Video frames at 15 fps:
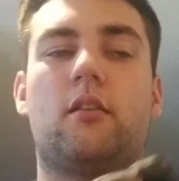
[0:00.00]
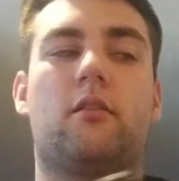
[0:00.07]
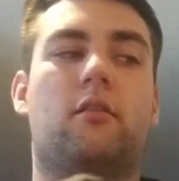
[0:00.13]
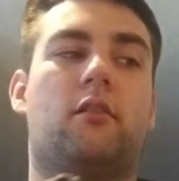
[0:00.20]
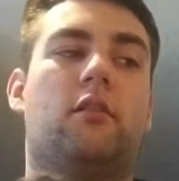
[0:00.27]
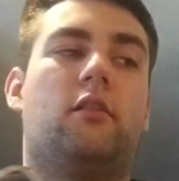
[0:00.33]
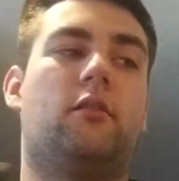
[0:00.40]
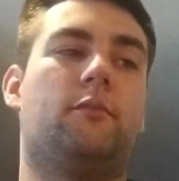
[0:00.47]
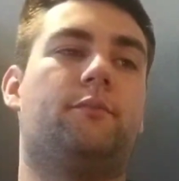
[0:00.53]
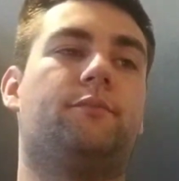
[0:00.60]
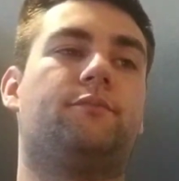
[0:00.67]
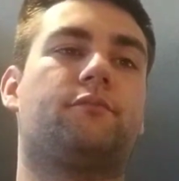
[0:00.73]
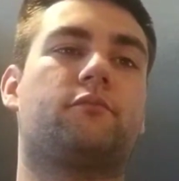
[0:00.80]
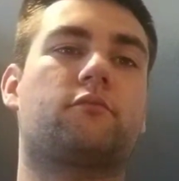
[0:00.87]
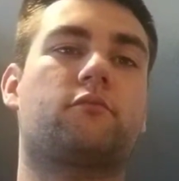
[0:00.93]

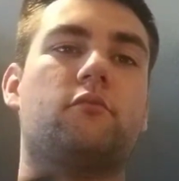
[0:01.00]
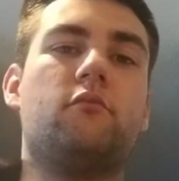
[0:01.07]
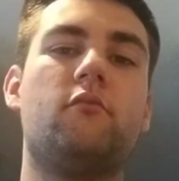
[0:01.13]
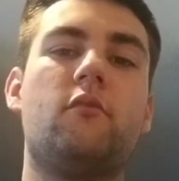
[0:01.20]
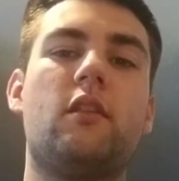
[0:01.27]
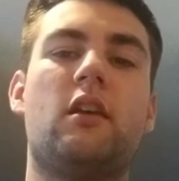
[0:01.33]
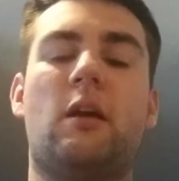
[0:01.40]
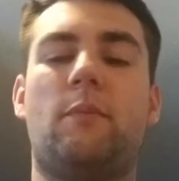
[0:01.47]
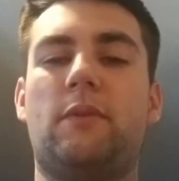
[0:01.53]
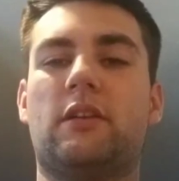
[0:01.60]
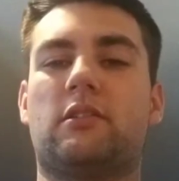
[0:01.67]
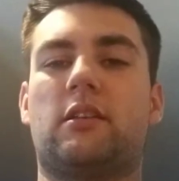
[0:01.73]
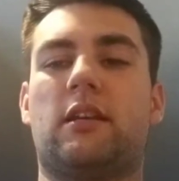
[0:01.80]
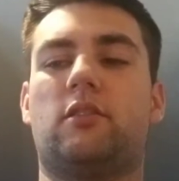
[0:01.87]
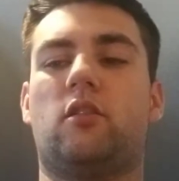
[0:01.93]
That being
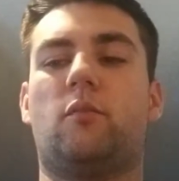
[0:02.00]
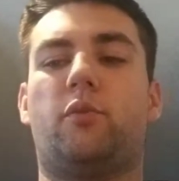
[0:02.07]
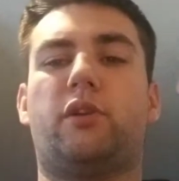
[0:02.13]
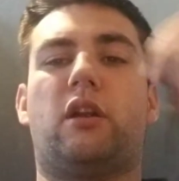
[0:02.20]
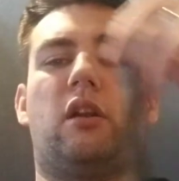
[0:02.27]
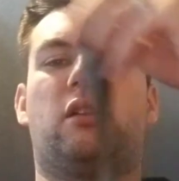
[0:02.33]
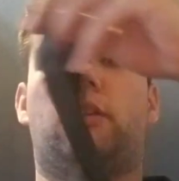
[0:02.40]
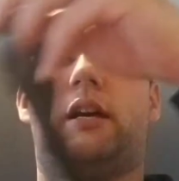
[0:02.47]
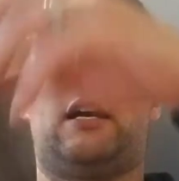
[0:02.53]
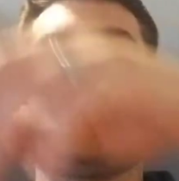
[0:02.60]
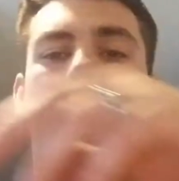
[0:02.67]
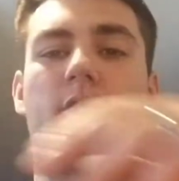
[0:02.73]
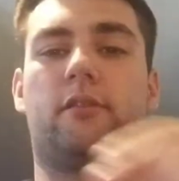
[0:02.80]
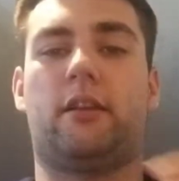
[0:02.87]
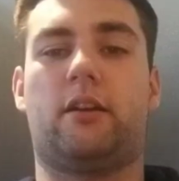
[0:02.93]
said, don't put out a lie
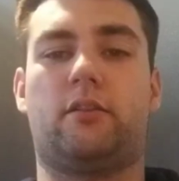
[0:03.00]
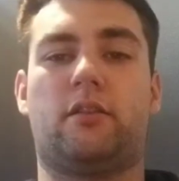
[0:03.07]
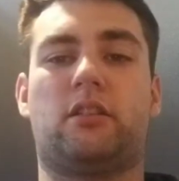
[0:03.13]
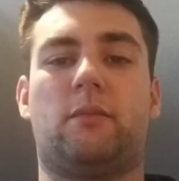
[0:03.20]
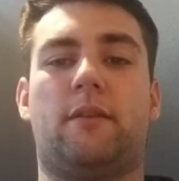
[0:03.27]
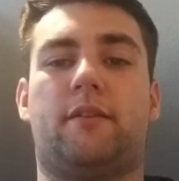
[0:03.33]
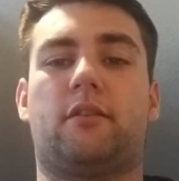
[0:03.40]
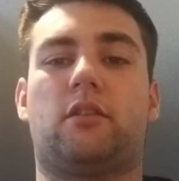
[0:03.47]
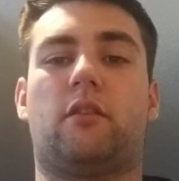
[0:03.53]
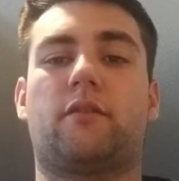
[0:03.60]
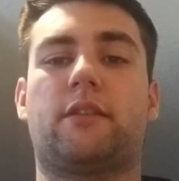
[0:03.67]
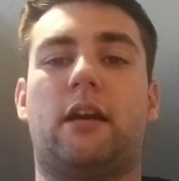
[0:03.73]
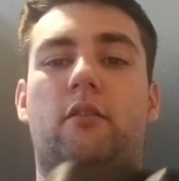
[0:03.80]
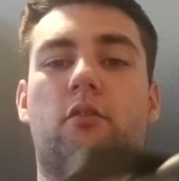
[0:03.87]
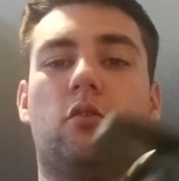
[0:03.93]
out there just to make yourself
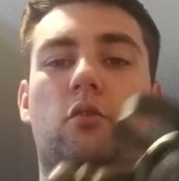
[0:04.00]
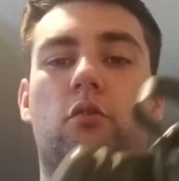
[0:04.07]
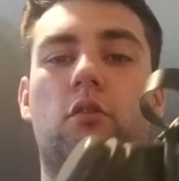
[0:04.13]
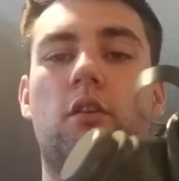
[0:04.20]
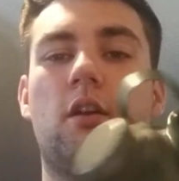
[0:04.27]
sound cool,